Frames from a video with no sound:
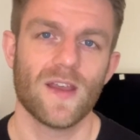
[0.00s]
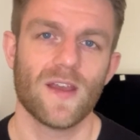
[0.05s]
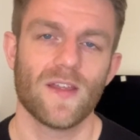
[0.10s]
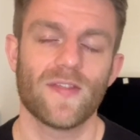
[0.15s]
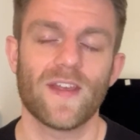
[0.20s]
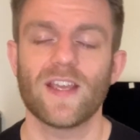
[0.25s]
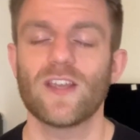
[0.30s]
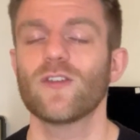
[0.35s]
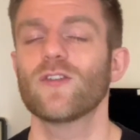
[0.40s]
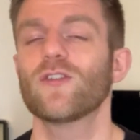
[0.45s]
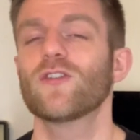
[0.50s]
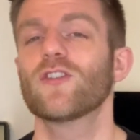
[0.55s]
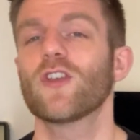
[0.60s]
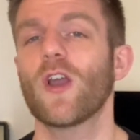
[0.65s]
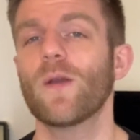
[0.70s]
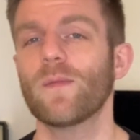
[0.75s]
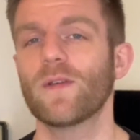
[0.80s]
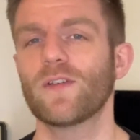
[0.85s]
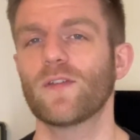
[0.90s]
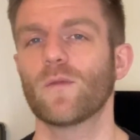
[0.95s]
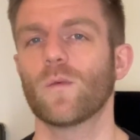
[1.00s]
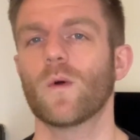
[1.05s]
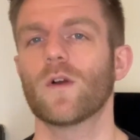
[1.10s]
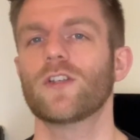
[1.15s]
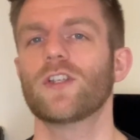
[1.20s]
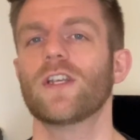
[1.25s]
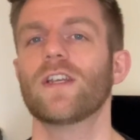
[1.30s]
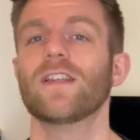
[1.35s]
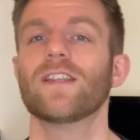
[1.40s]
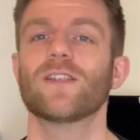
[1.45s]
Thank you so much for
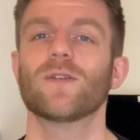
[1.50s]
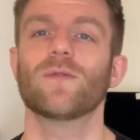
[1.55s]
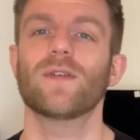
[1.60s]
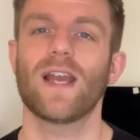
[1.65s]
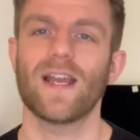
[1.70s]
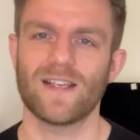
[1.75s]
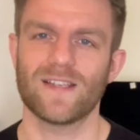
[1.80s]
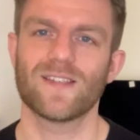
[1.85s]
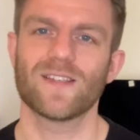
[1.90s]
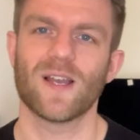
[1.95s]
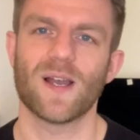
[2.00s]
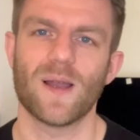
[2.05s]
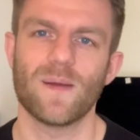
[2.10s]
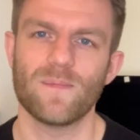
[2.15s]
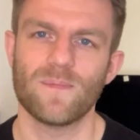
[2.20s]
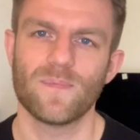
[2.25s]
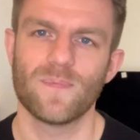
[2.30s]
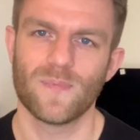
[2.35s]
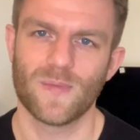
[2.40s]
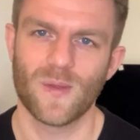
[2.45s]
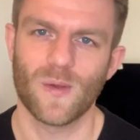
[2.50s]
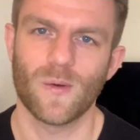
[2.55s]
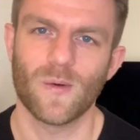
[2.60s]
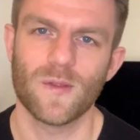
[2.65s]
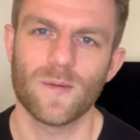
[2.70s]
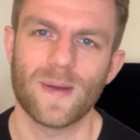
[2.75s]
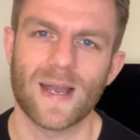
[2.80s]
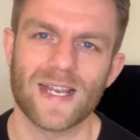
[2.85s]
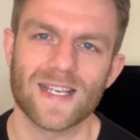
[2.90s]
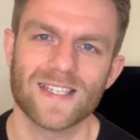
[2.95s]
watching. Until next time, all the
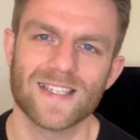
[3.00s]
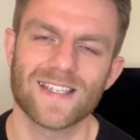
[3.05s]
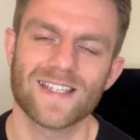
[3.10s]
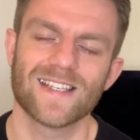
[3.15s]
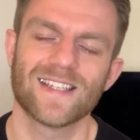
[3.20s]
best.